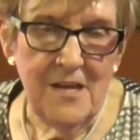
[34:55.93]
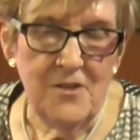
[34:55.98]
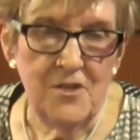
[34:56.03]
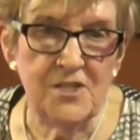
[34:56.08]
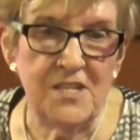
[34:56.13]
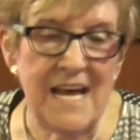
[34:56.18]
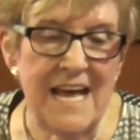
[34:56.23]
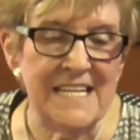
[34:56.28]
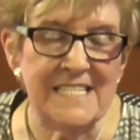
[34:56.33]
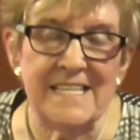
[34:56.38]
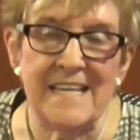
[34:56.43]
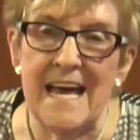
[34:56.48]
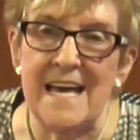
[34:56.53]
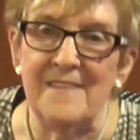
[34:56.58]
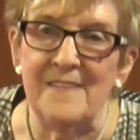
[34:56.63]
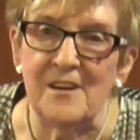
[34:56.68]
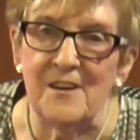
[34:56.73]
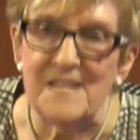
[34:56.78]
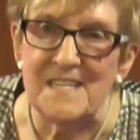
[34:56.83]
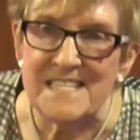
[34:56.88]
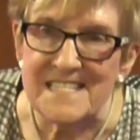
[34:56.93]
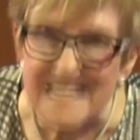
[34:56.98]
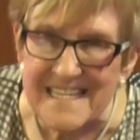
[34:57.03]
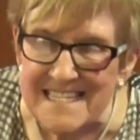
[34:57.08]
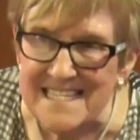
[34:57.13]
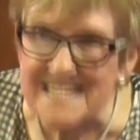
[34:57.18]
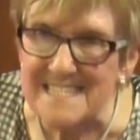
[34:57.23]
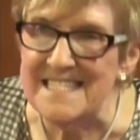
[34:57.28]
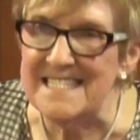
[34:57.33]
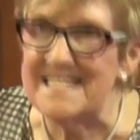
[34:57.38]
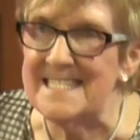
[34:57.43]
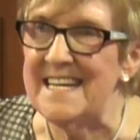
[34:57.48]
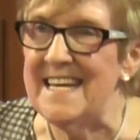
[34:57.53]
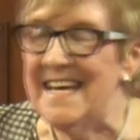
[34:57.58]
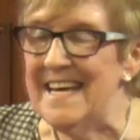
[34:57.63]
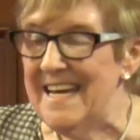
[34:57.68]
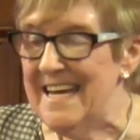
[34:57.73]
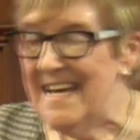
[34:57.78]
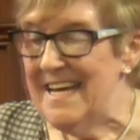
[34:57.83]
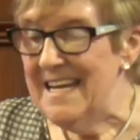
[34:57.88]
Just in the consistency
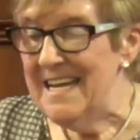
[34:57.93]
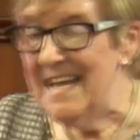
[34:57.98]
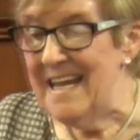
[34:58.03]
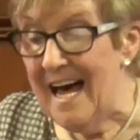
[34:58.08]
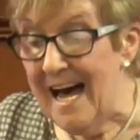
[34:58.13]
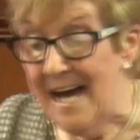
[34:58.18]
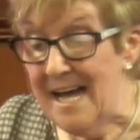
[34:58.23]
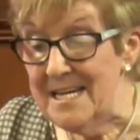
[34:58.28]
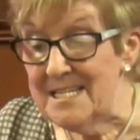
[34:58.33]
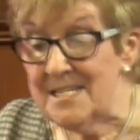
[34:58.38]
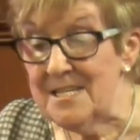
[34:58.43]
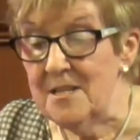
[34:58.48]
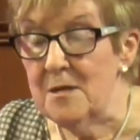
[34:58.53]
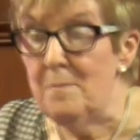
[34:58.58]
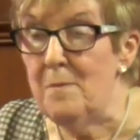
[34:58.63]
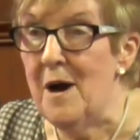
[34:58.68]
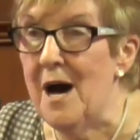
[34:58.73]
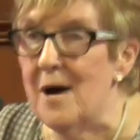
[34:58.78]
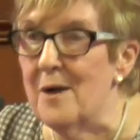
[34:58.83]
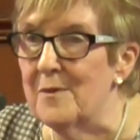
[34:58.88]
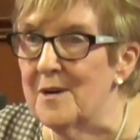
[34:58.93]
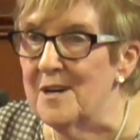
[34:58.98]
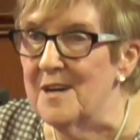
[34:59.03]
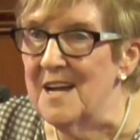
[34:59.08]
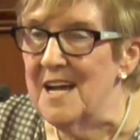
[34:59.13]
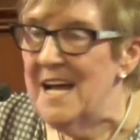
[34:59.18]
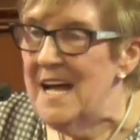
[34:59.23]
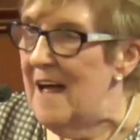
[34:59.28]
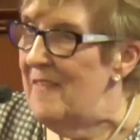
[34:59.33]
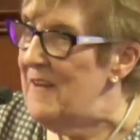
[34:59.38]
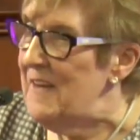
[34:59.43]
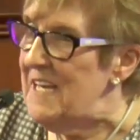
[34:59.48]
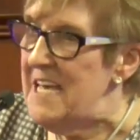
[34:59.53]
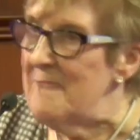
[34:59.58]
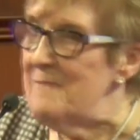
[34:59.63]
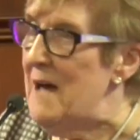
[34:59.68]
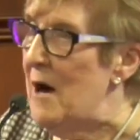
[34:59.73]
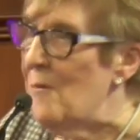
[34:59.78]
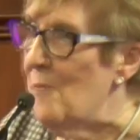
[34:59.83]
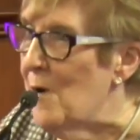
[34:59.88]
lies the power. And there
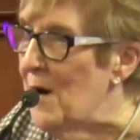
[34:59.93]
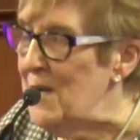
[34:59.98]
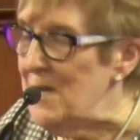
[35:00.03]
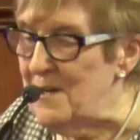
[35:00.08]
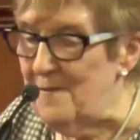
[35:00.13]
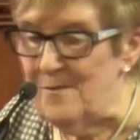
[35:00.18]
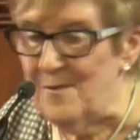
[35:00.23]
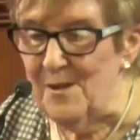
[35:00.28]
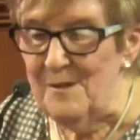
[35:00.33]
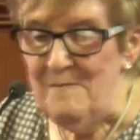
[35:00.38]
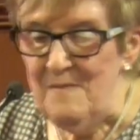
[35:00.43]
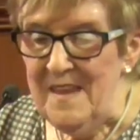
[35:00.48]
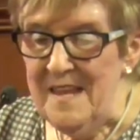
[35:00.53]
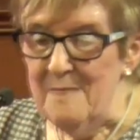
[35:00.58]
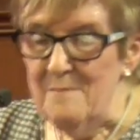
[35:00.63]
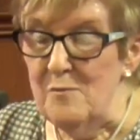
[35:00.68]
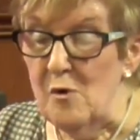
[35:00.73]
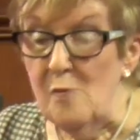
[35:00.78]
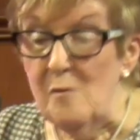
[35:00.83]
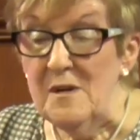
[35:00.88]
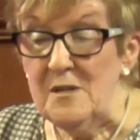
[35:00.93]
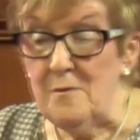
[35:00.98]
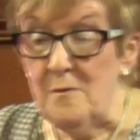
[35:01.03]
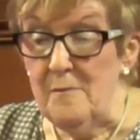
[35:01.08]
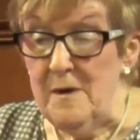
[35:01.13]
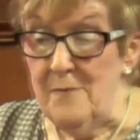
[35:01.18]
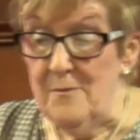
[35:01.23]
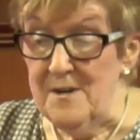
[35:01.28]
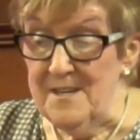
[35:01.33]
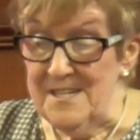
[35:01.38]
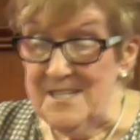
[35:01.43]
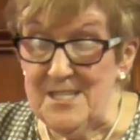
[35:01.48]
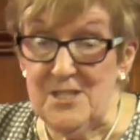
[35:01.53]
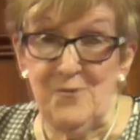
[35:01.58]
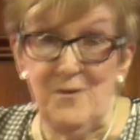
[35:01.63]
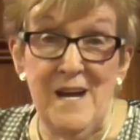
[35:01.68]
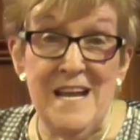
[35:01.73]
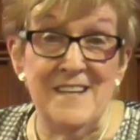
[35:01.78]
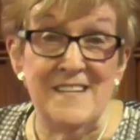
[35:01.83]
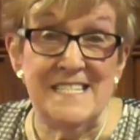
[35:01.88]
came that wonderful moment when we were in
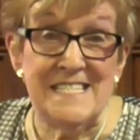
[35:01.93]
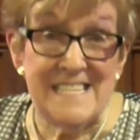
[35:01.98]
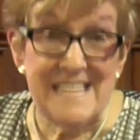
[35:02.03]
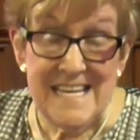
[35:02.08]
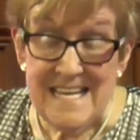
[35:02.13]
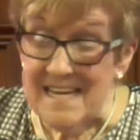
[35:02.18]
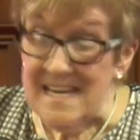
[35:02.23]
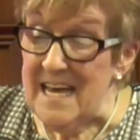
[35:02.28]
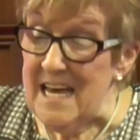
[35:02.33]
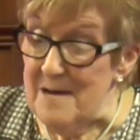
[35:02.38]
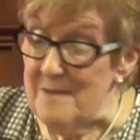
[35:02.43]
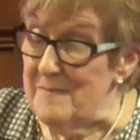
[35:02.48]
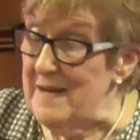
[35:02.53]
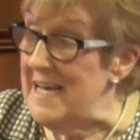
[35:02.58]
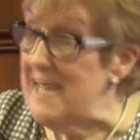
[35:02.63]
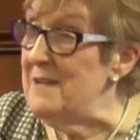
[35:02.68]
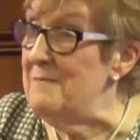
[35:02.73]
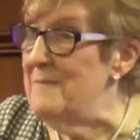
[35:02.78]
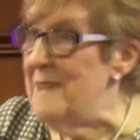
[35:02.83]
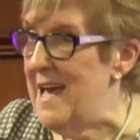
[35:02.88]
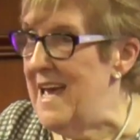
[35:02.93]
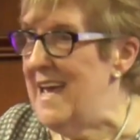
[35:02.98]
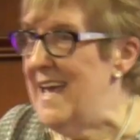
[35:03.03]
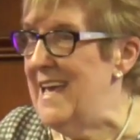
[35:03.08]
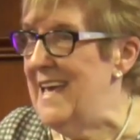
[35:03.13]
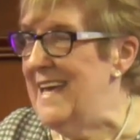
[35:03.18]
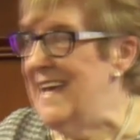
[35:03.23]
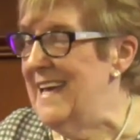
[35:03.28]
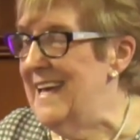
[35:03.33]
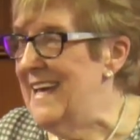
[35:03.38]
Australia seeing him in May,